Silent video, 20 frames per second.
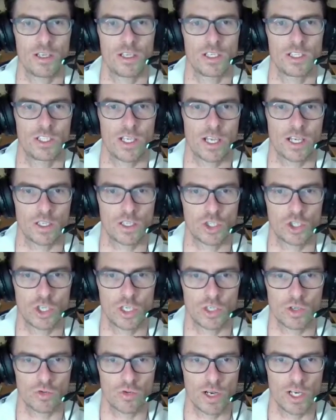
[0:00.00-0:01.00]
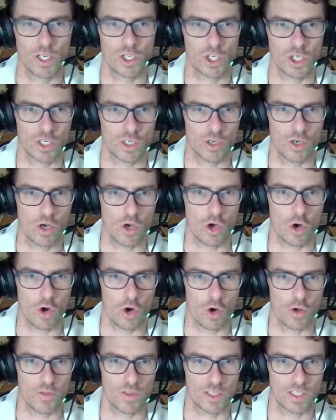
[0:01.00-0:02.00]
second generation
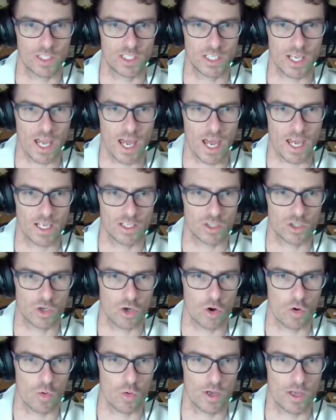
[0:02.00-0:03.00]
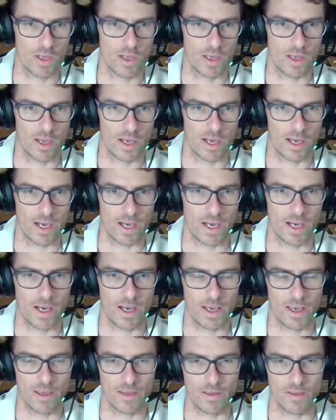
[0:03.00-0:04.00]
on the side. So
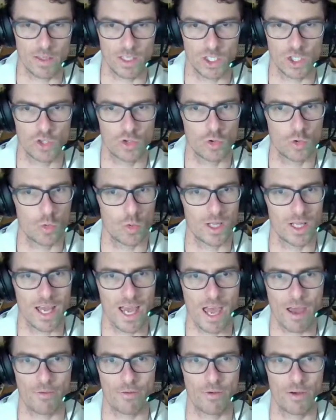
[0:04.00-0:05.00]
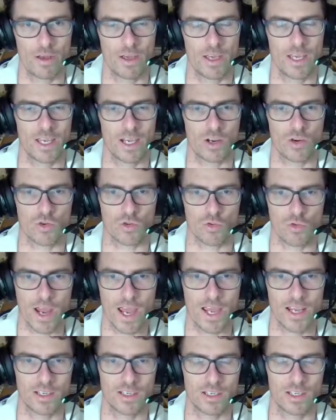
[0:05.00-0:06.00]
uh, this shoe will have
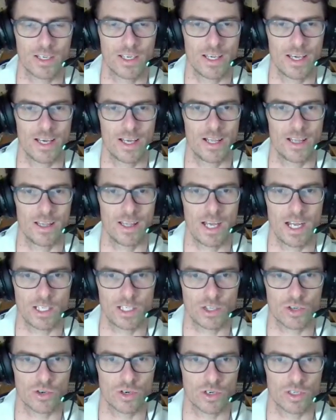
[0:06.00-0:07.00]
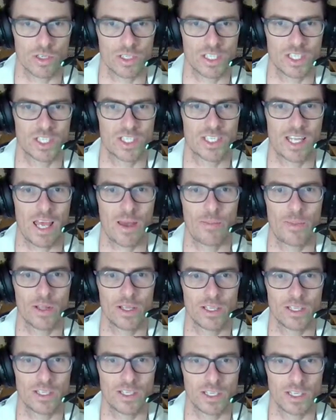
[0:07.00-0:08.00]
great lateral
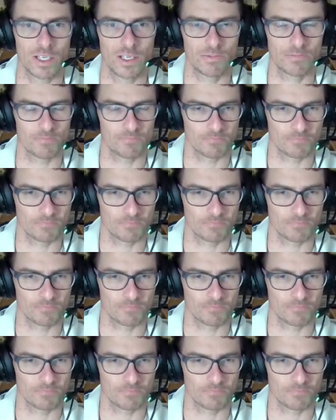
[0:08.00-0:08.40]
stability